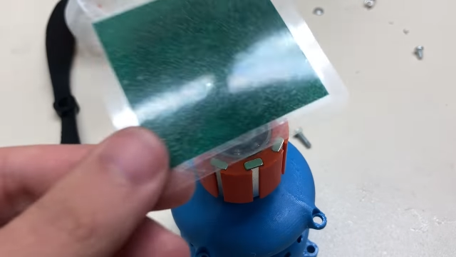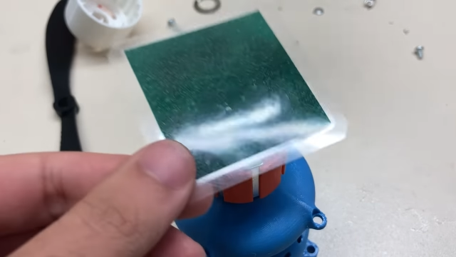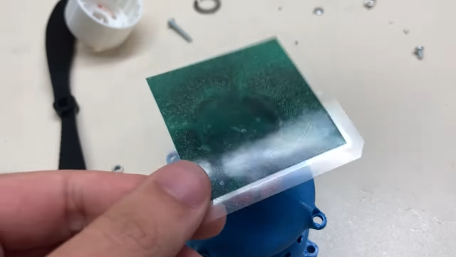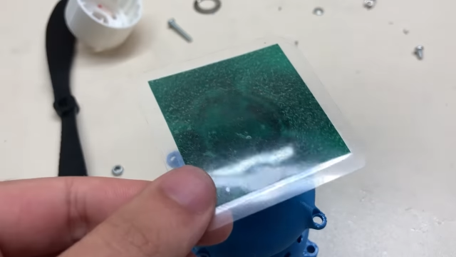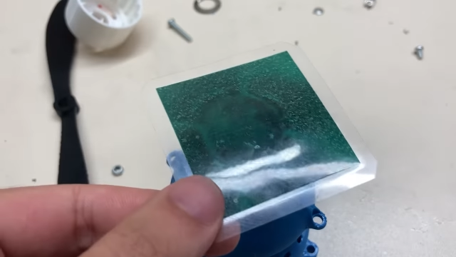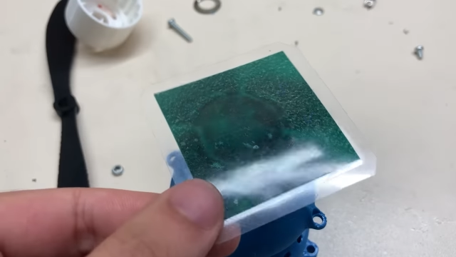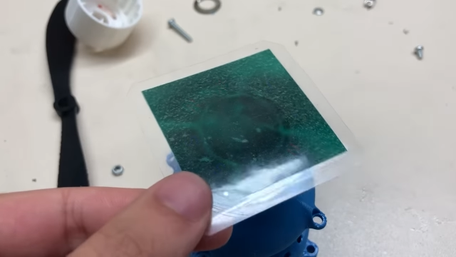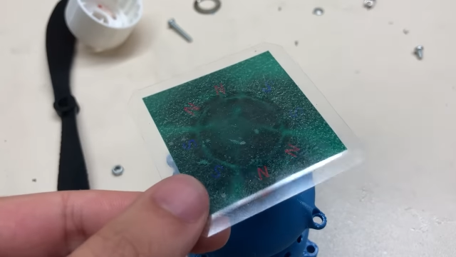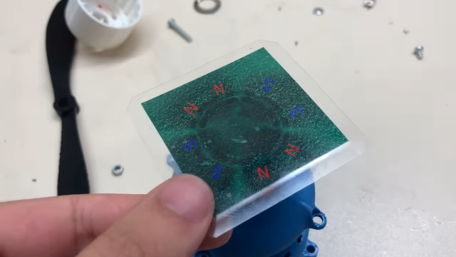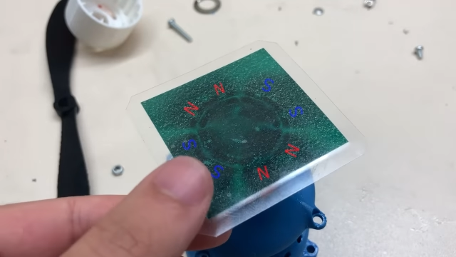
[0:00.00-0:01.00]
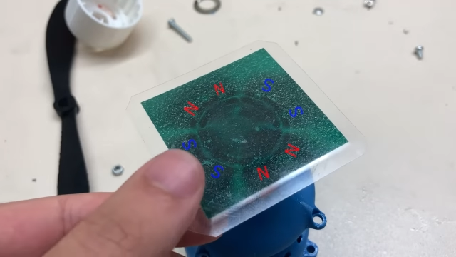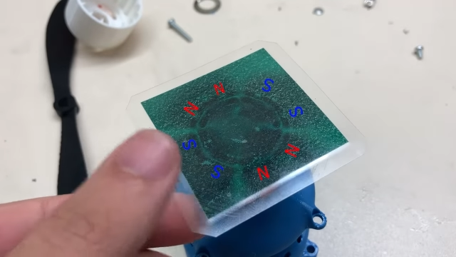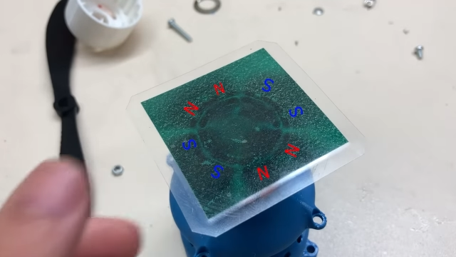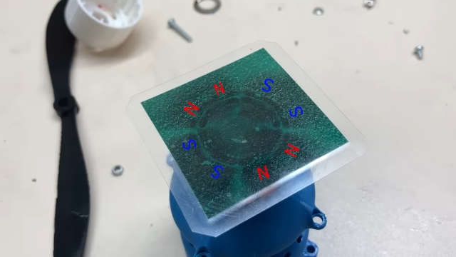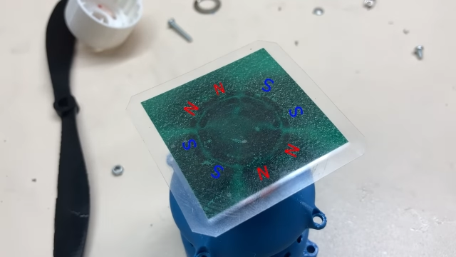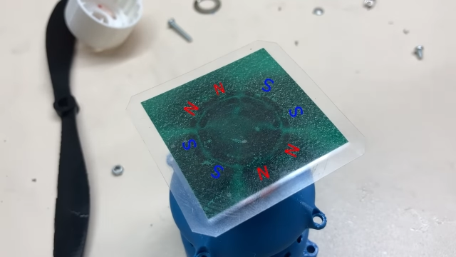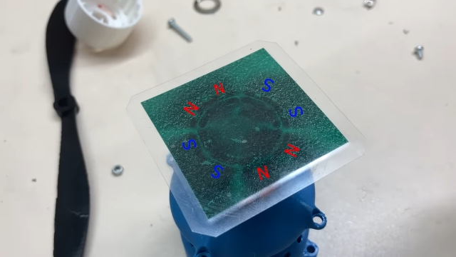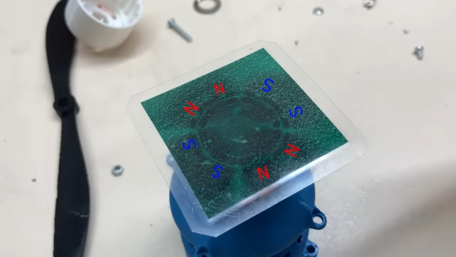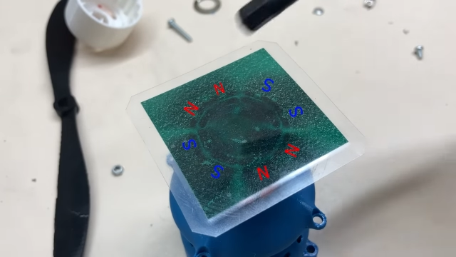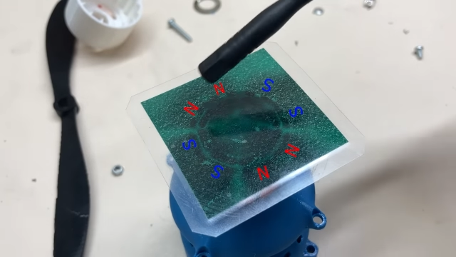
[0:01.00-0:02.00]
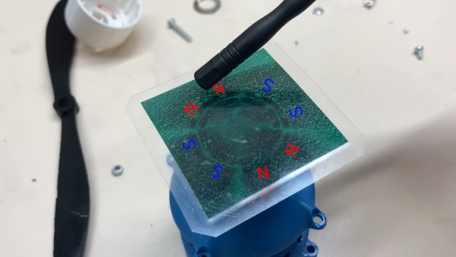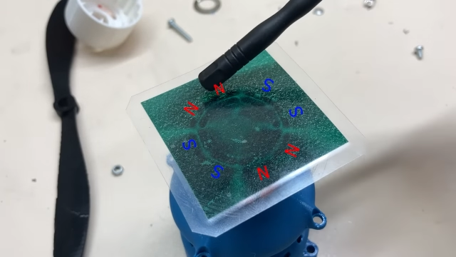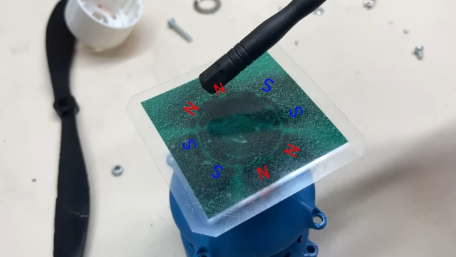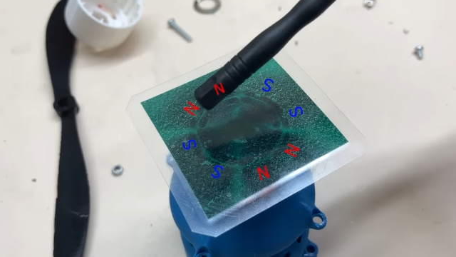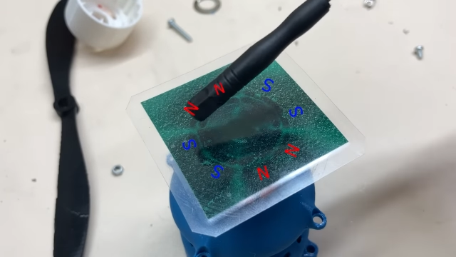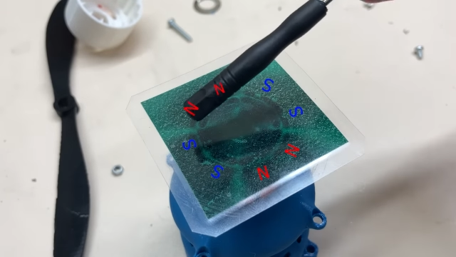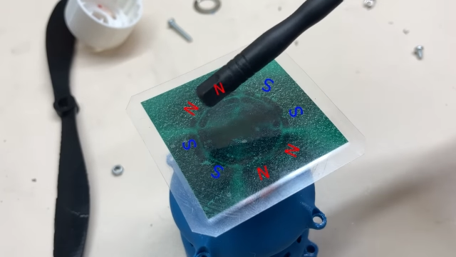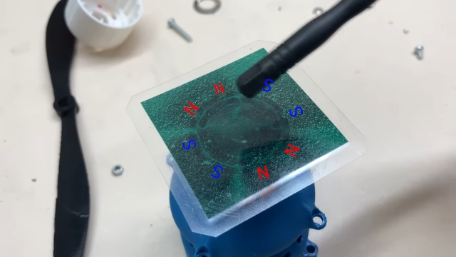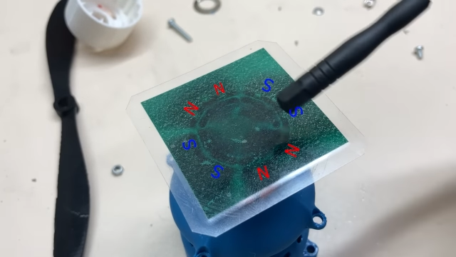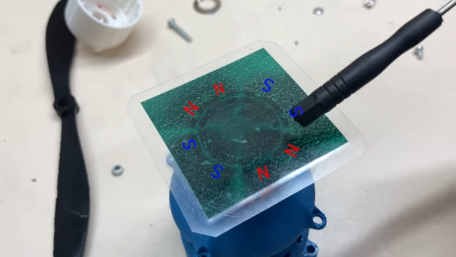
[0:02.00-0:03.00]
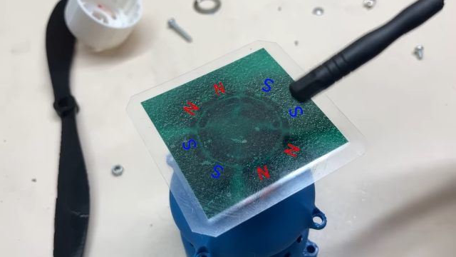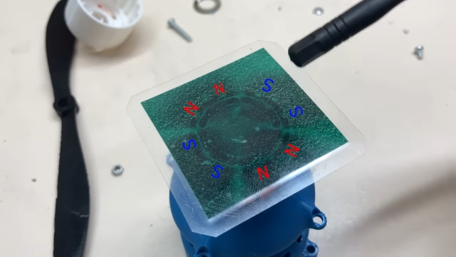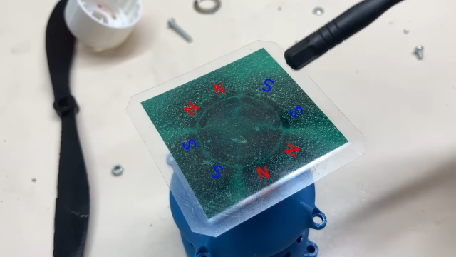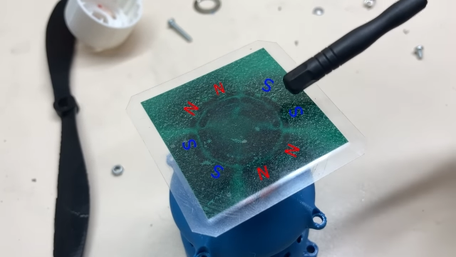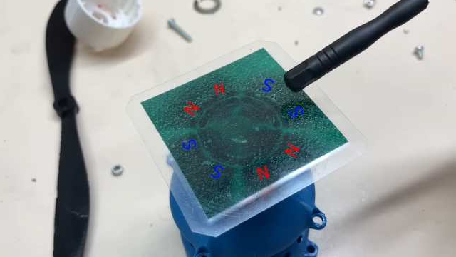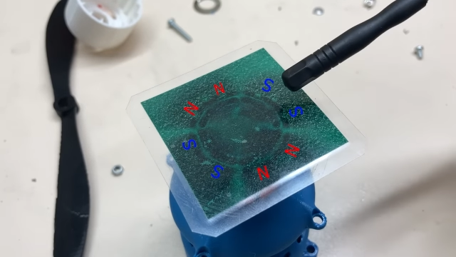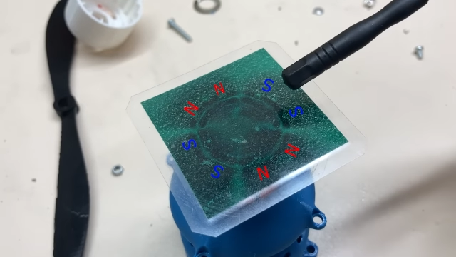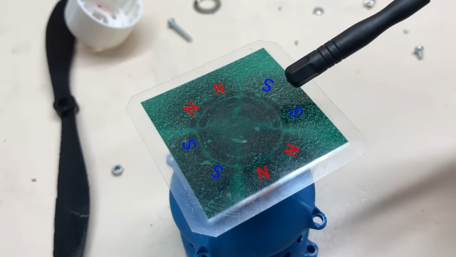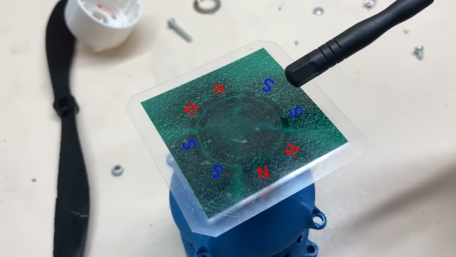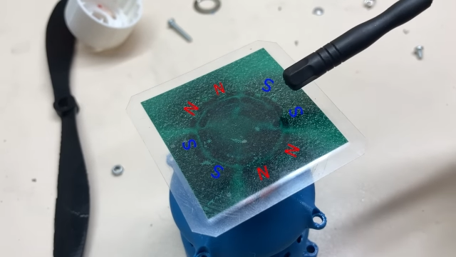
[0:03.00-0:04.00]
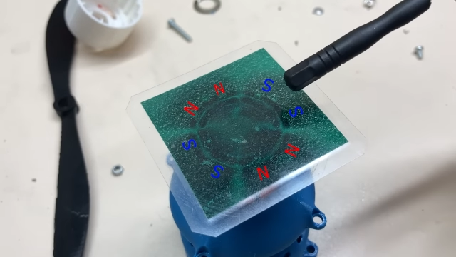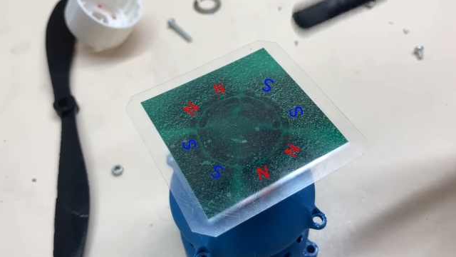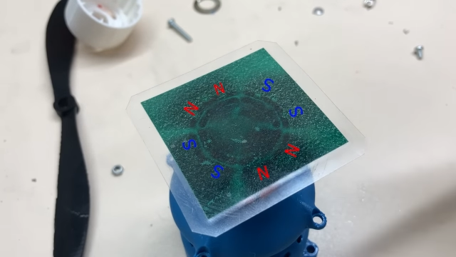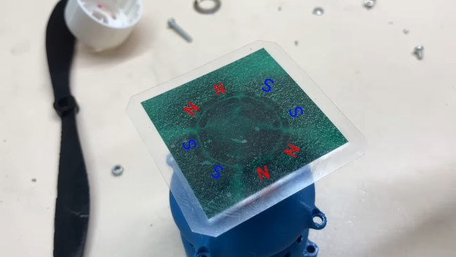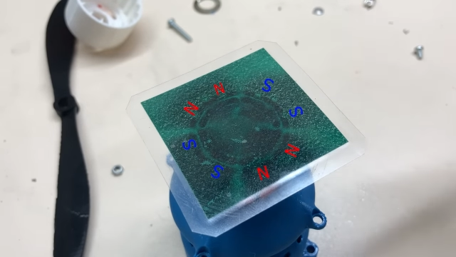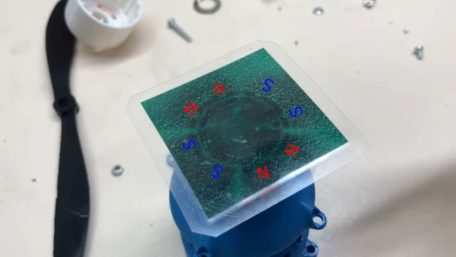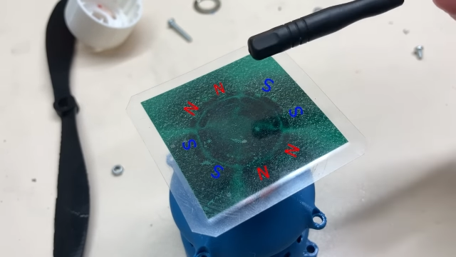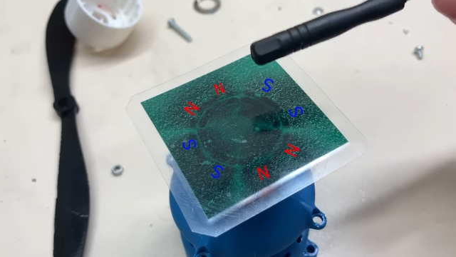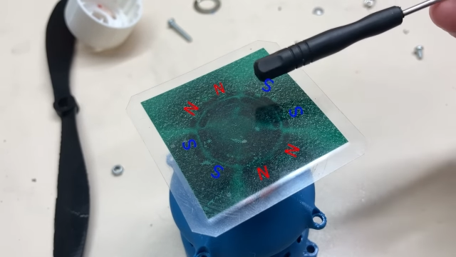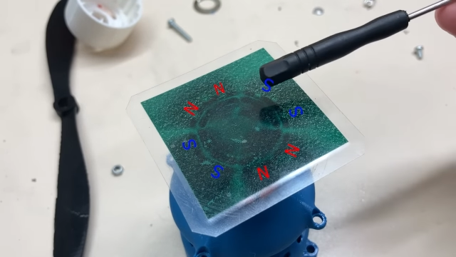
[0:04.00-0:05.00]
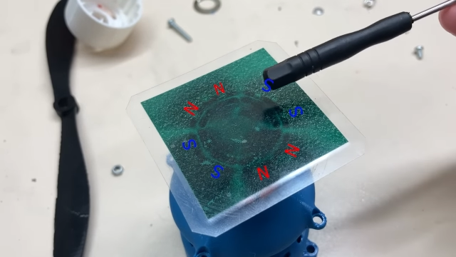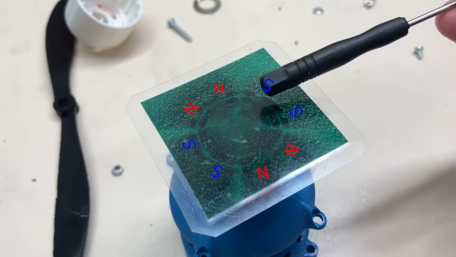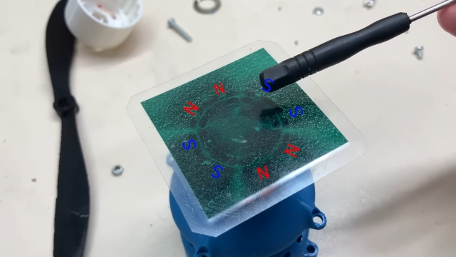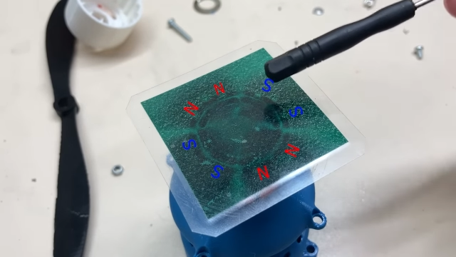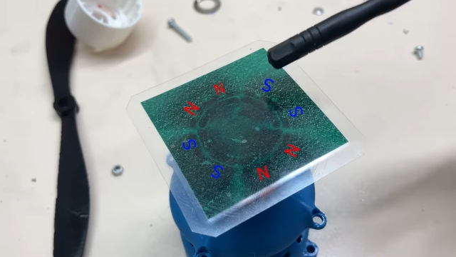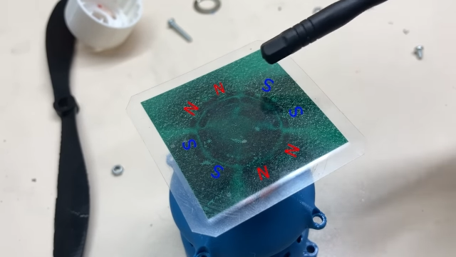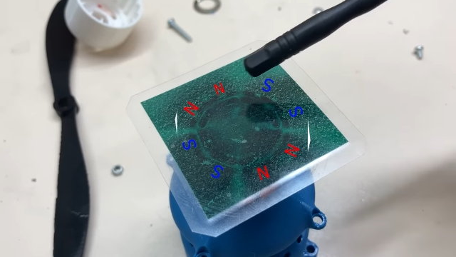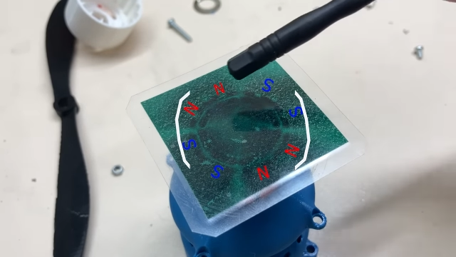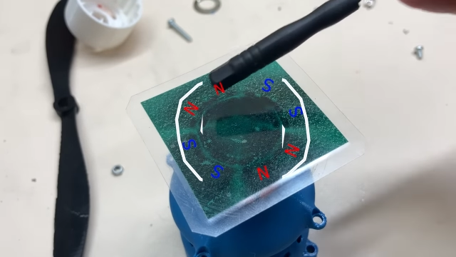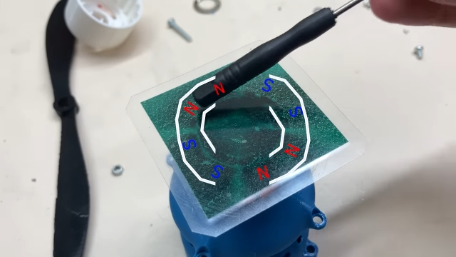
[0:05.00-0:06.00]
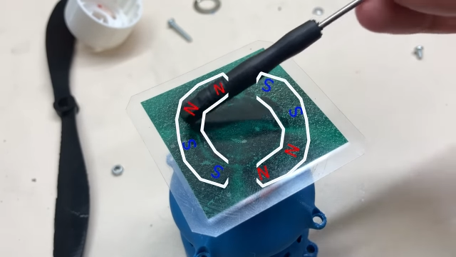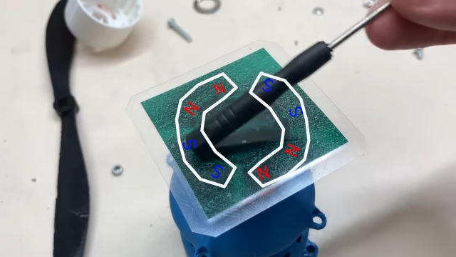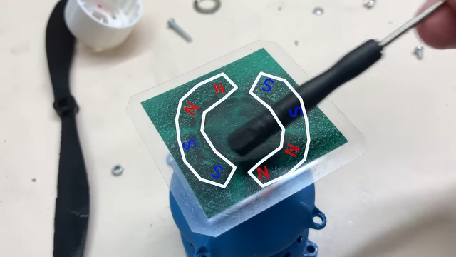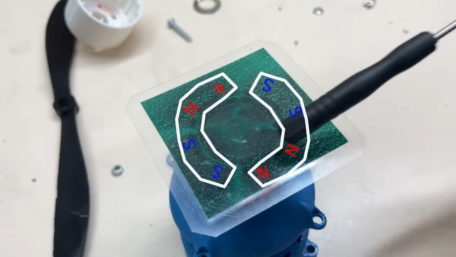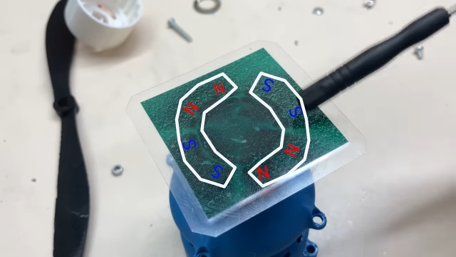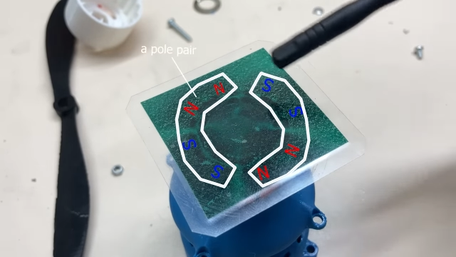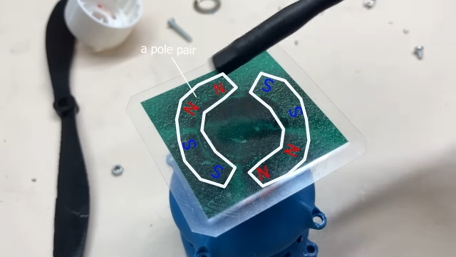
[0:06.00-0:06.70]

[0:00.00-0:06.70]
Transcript: Nobody's mouth can be seen.